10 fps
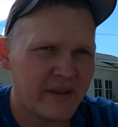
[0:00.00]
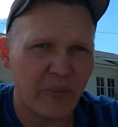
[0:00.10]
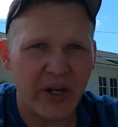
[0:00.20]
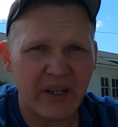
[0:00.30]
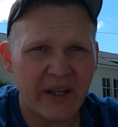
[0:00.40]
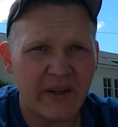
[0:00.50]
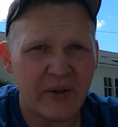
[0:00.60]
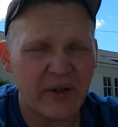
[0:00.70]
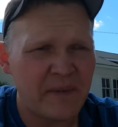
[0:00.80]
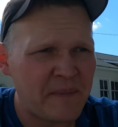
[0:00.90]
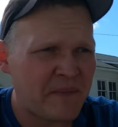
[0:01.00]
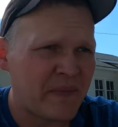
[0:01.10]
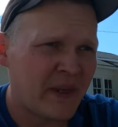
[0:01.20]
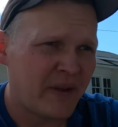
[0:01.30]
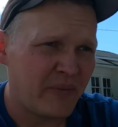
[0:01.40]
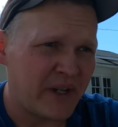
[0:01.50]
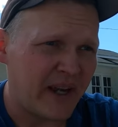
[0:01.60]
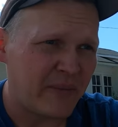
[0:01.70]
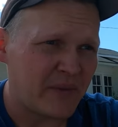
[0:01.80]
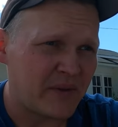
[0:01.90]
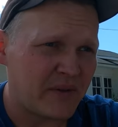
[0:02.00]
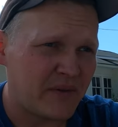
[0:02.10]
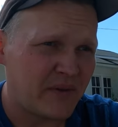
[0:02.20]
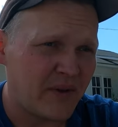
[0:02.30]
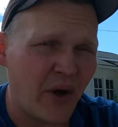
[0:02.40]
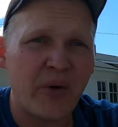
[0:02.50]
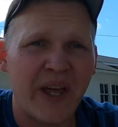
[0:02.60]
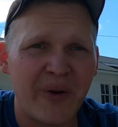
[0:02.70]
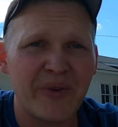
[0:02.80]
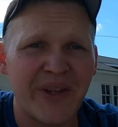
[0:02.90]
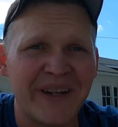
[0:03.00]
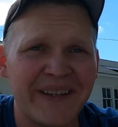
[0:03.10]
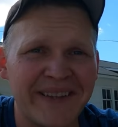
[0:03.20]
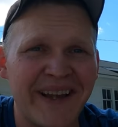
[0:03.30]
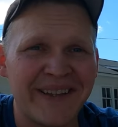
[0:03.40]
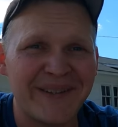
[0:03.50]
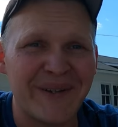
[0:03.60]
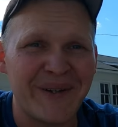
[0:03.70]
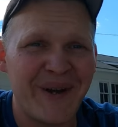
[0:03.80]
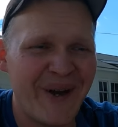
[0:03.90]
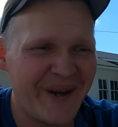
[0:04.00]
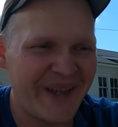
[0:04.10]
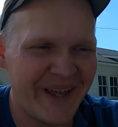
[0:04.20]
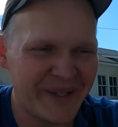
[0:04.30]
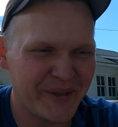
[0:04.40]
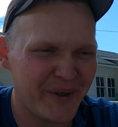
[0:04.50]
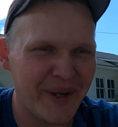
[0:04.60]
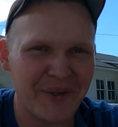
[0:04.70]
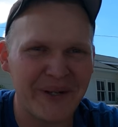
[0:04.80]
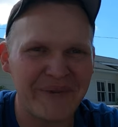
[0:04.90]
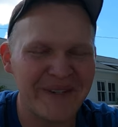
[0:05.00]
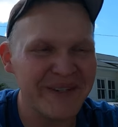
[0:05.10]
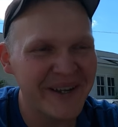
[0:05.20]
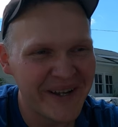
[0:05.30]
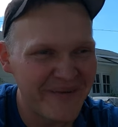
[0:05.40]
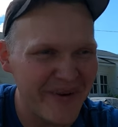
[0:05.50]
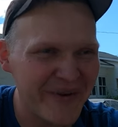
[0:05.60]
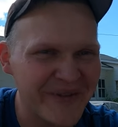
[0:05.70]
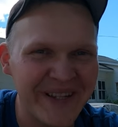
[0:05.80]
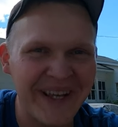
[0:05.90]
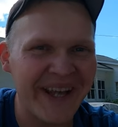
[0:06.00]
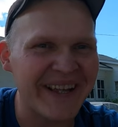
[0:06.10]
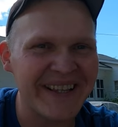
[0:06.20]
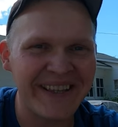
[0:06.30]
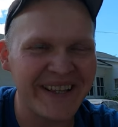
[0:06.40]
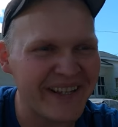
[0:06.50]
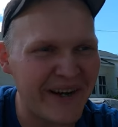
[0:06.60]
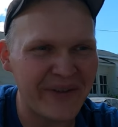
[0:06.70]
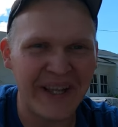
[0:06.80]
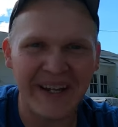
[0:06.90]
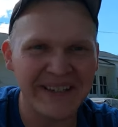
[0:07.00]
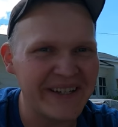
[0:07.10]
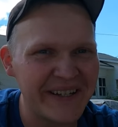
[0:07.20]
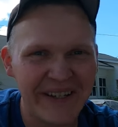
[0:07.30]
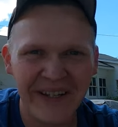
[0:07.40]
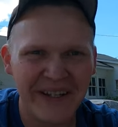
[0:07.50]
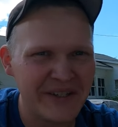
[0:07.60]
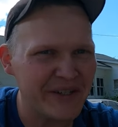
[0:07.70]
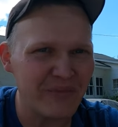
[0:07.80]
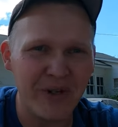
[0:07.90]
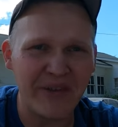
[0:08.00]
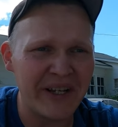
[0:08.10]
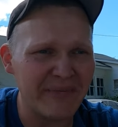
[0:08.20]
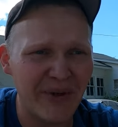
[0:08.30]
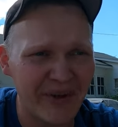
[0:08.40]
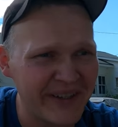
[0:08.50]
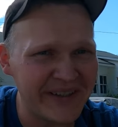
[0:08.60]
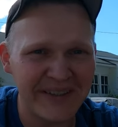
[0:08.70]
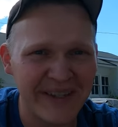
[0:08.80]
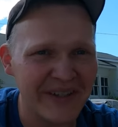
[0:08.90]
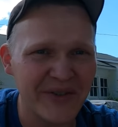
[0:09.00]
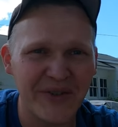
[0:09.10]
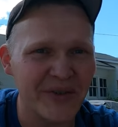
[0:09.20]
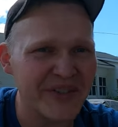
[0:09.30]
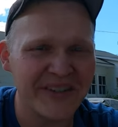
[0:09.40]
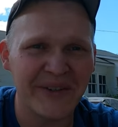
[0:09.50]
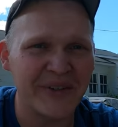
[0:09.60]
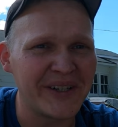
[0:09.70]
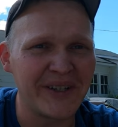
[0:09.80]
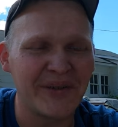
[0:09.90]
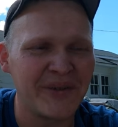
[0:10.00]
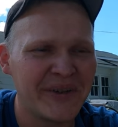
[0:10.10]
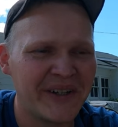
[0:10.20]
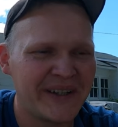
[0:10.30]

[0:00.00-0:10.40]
the brake line holder, but I'm okay with cutting that, so that's probably what I'm gonna do. Probably just gonna like hack that thing off, and like I said, just move it inboard and just say screw it. Just give it a little,